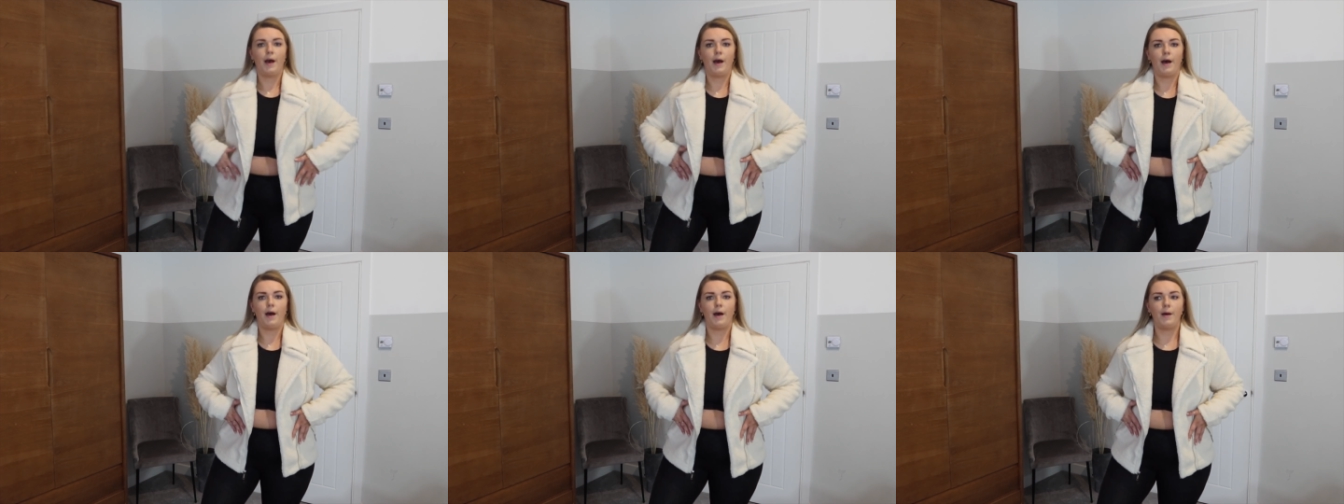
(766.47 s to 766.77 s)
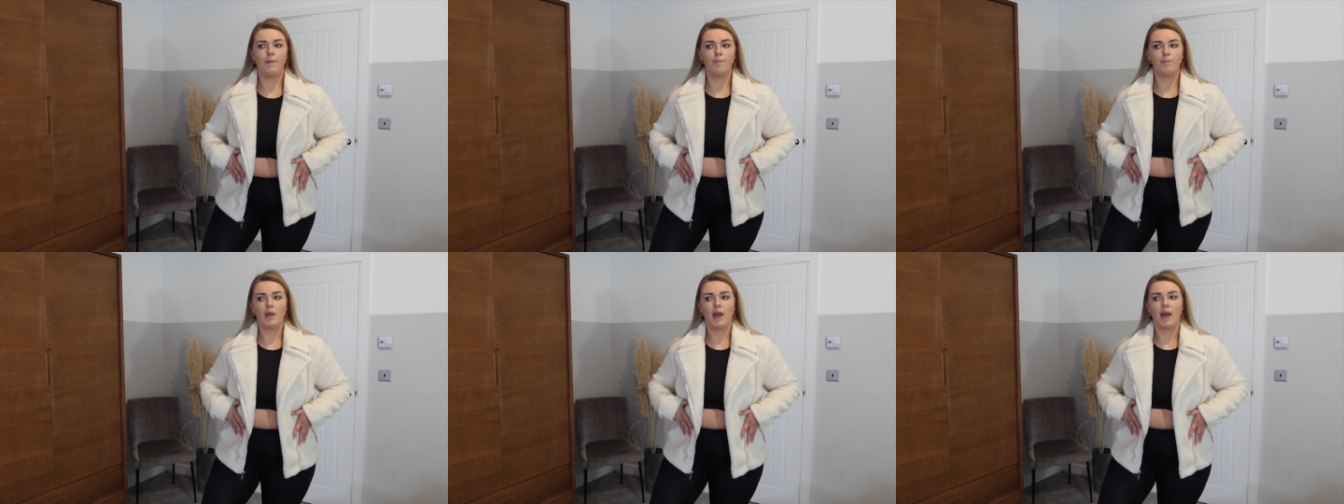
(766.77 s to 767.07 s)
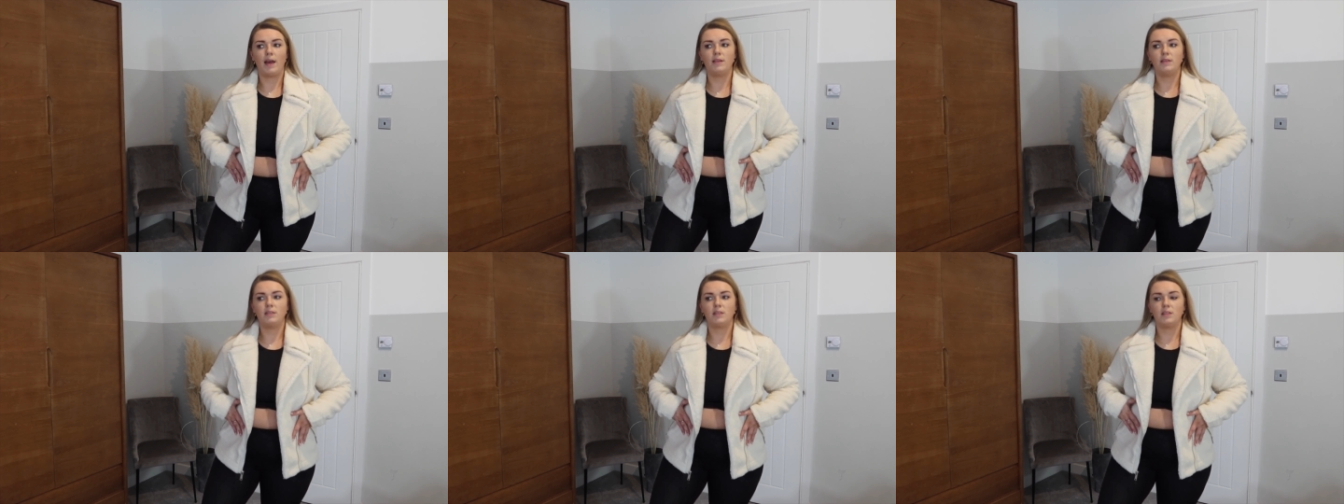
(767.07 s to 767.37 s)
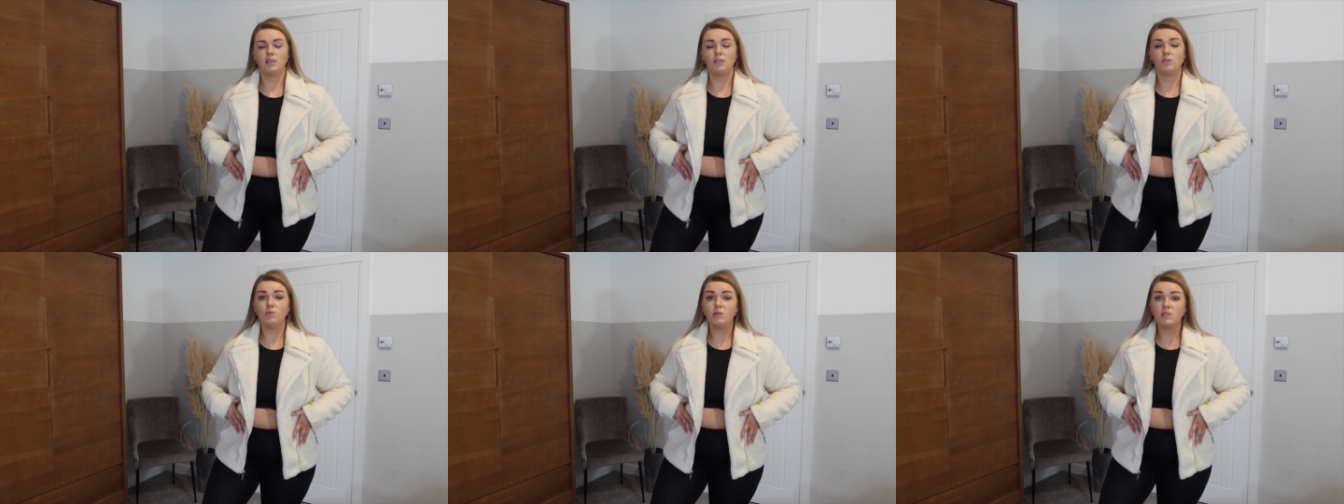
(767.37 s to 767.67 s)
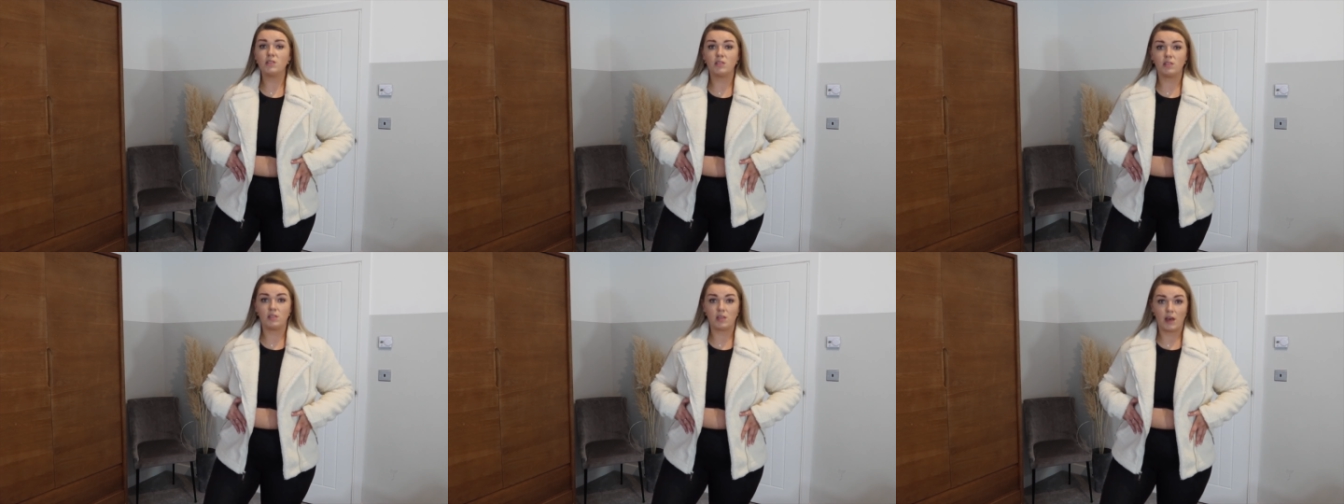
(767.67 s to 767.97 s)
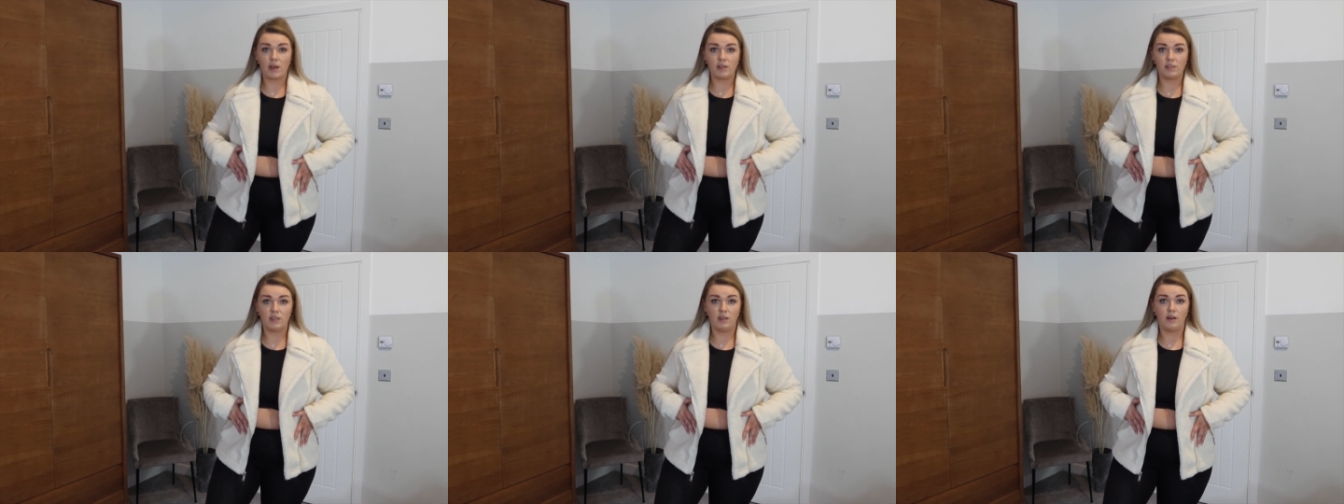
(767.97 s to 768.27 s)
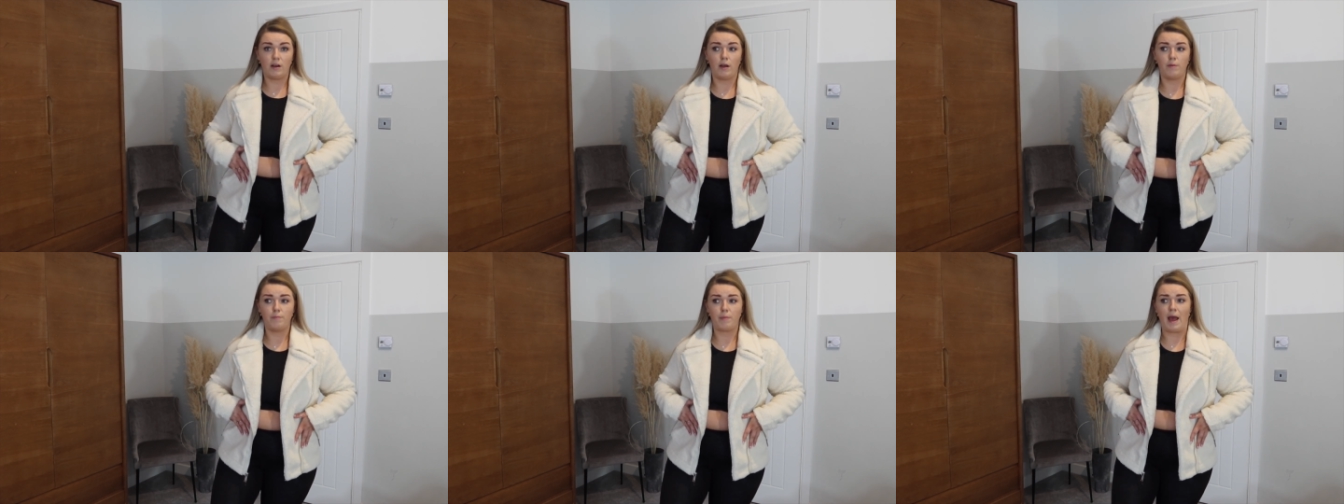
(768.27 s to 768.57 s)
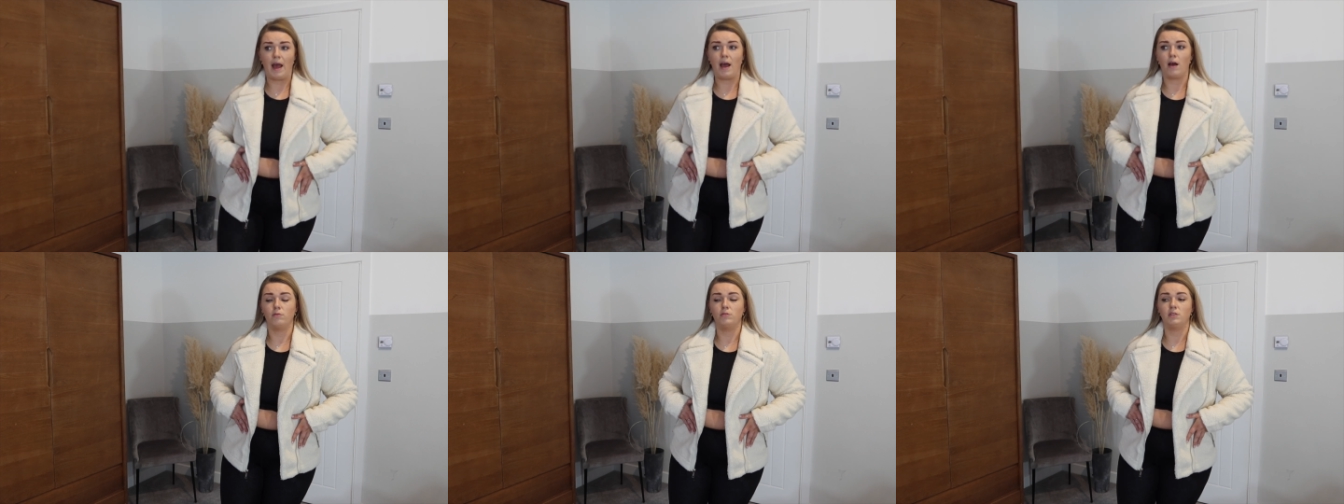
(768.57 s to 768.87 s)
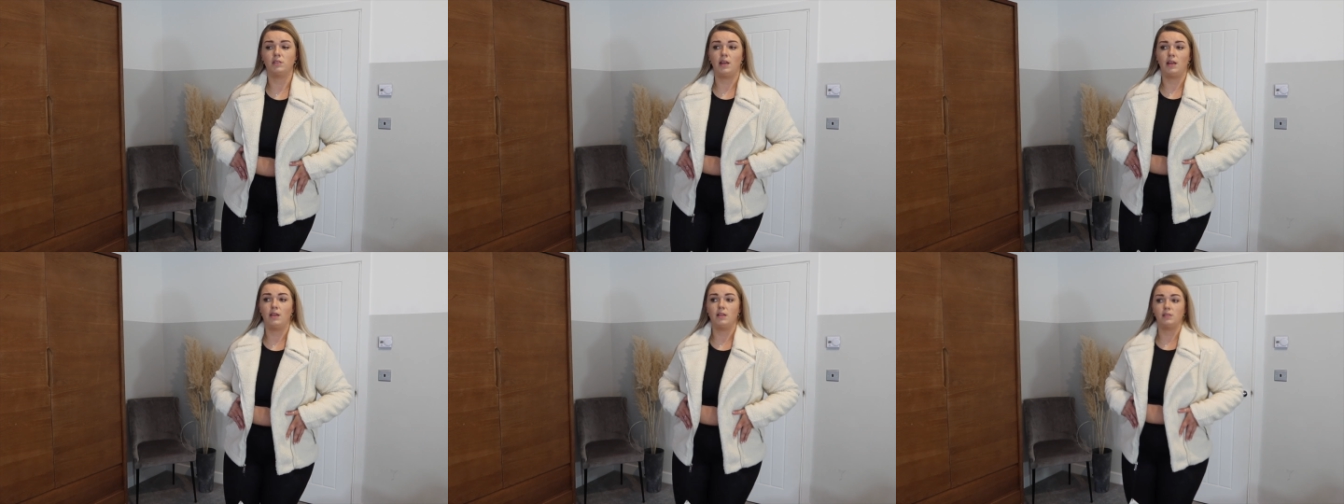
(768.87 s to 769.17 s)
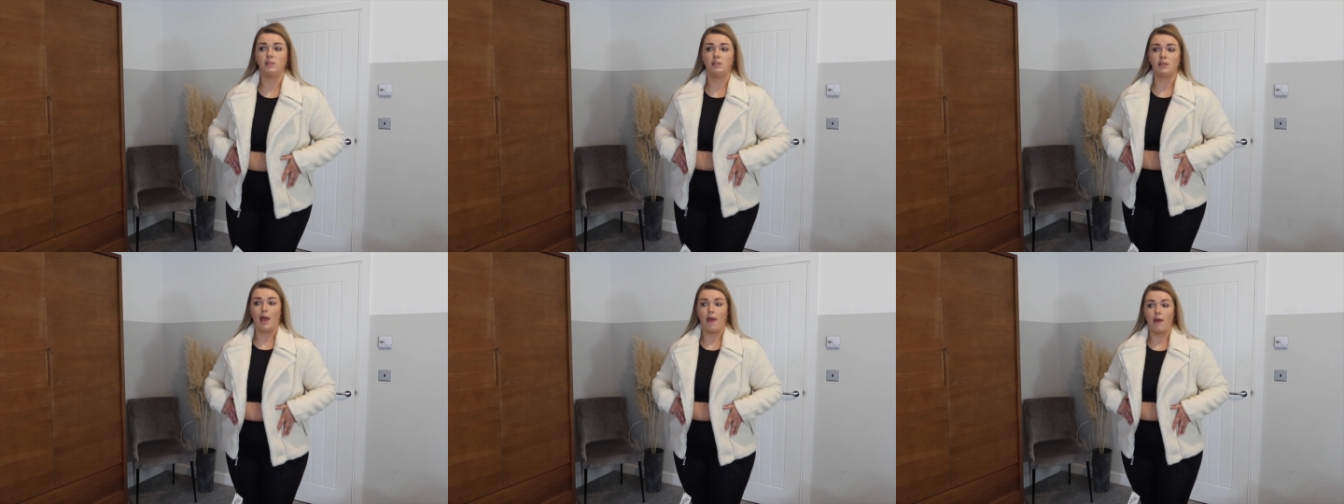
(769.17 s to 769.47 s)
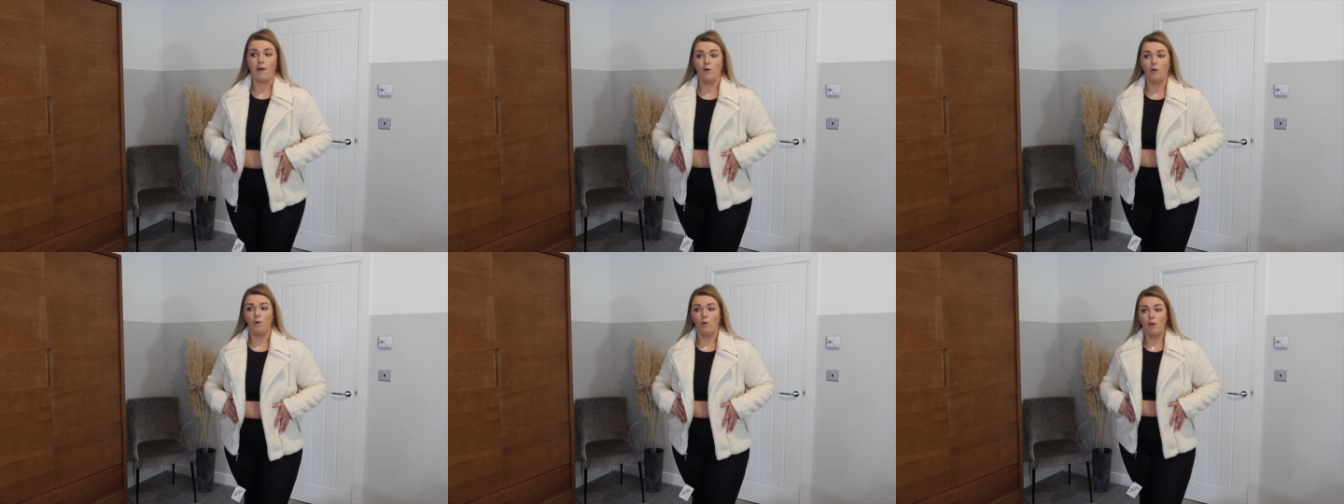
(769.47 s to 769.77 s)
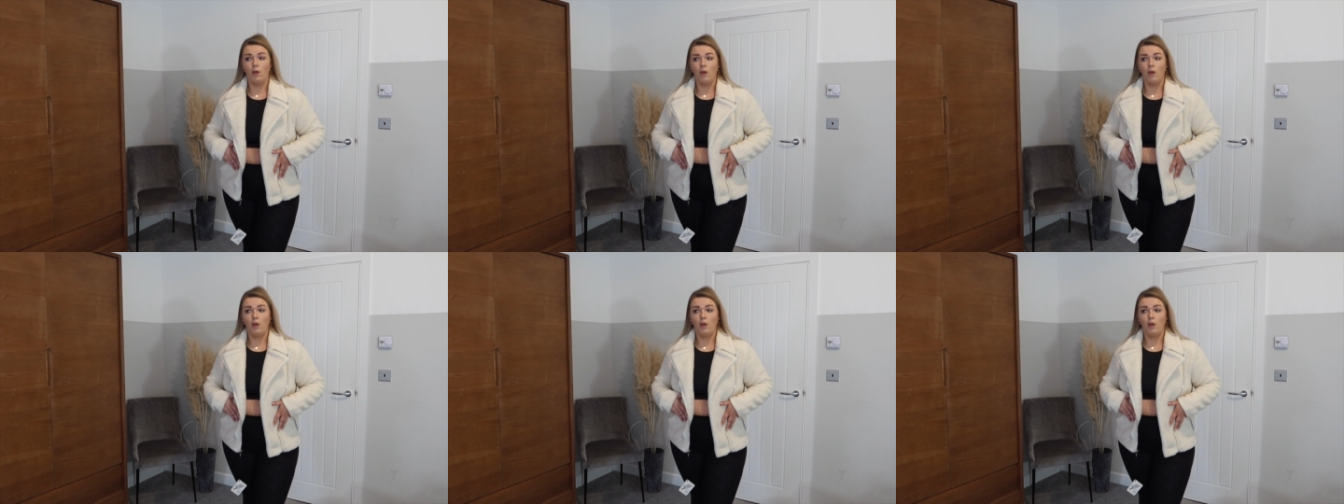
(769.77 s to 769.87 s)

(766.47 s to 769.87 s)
And this was £39 in the sale,